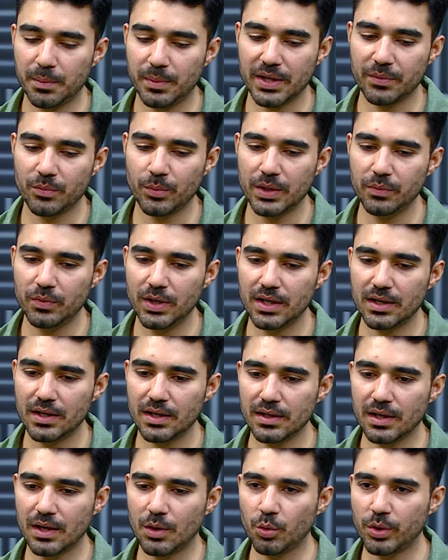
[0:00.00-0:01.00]
but when we
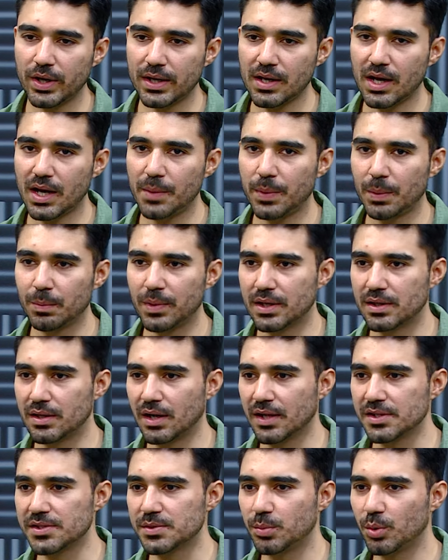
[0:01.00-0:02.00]
look at our public
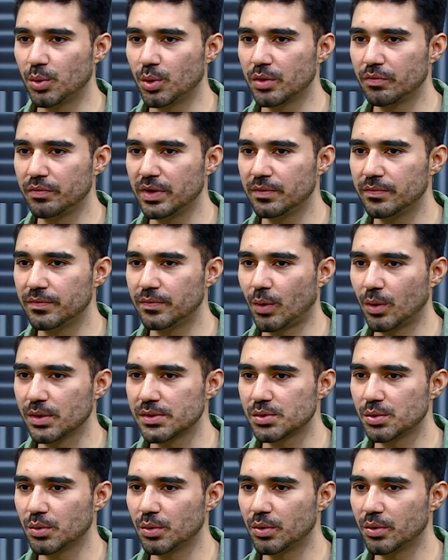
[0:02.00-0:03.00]
transport, we've
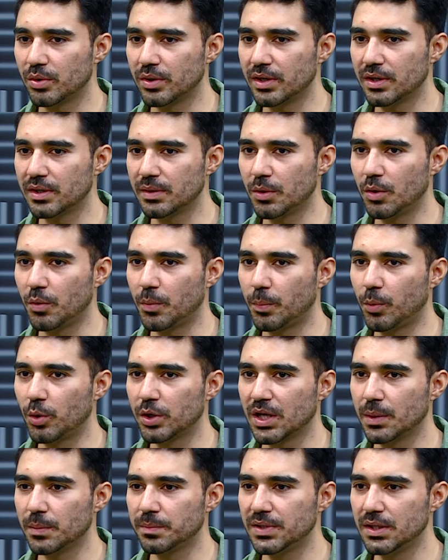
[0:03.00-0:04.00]
also you know
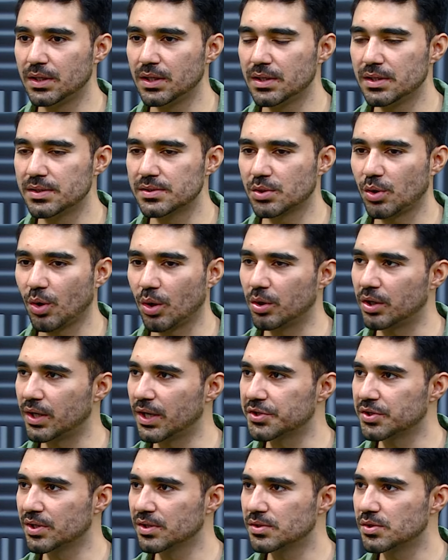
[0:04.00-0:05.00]
put up these
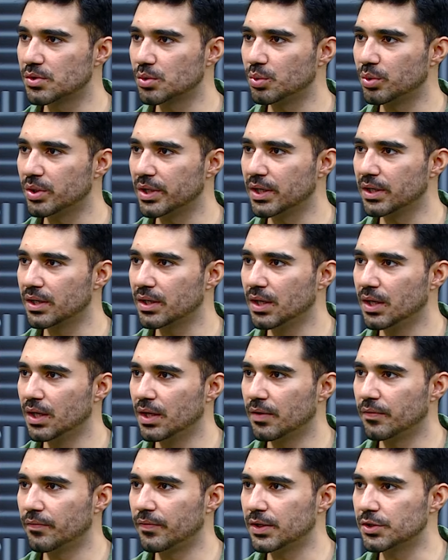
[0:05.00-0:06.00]
connotations to it,
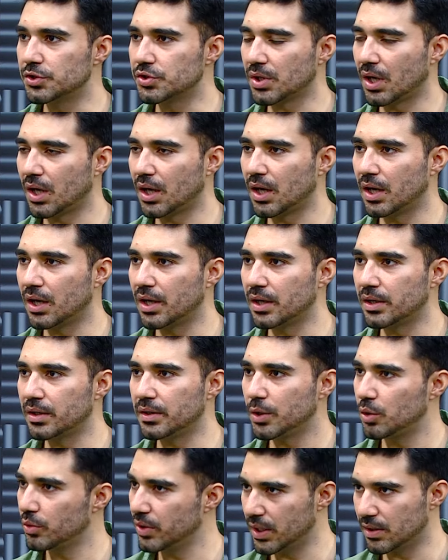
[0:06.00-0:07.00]
which are
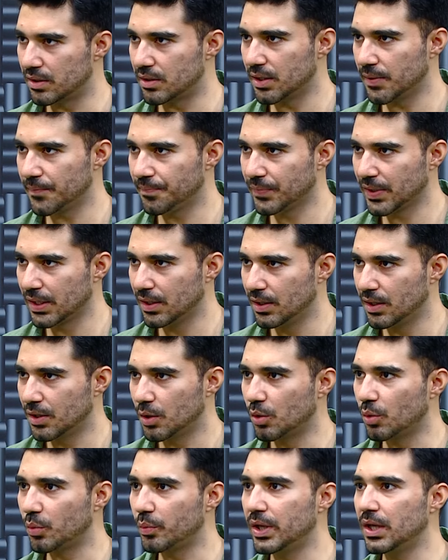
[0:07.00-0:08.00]
derogatory
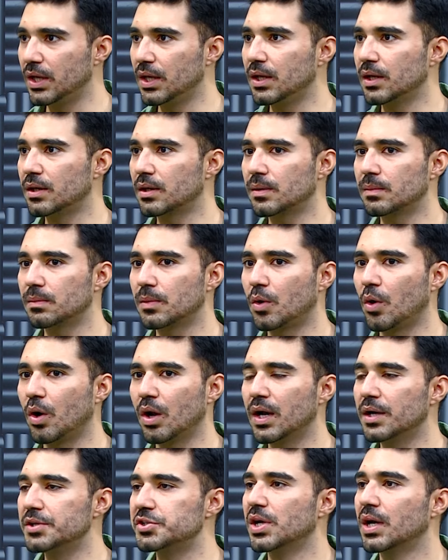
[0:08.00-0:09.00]
you know, we
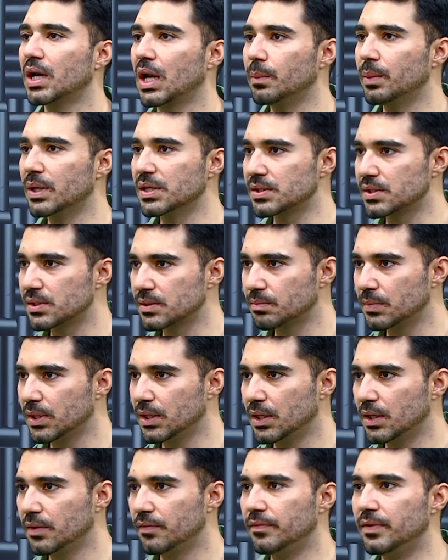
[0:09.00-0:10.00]
call it Jangla bus.
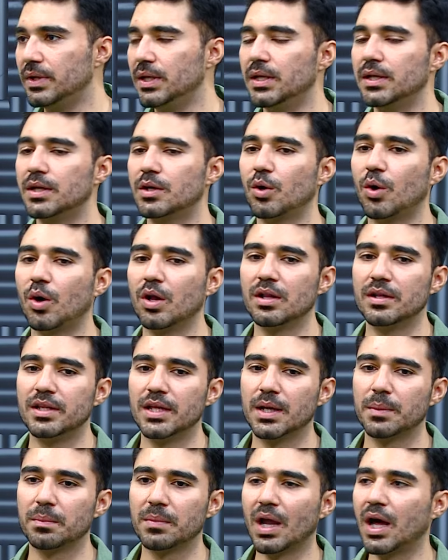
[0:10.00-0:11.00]
We call
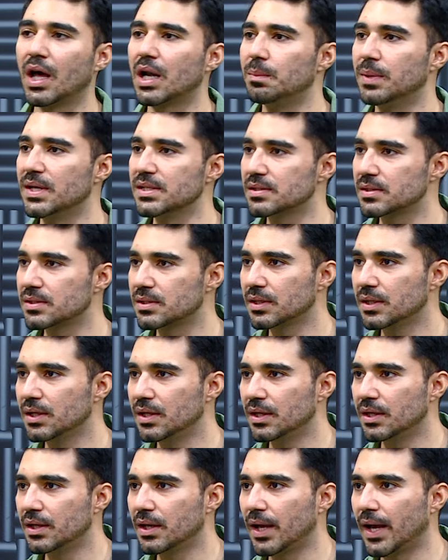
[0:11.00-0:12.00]
them Lal bus.
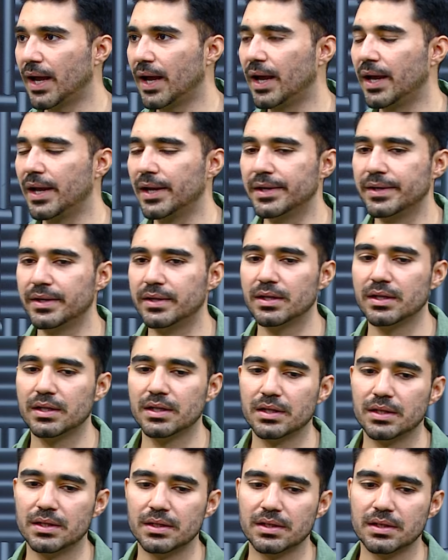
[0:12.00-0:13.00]
And,
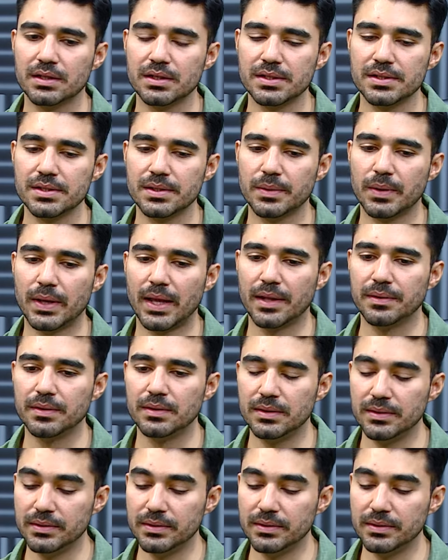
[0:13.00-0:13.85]
uh, and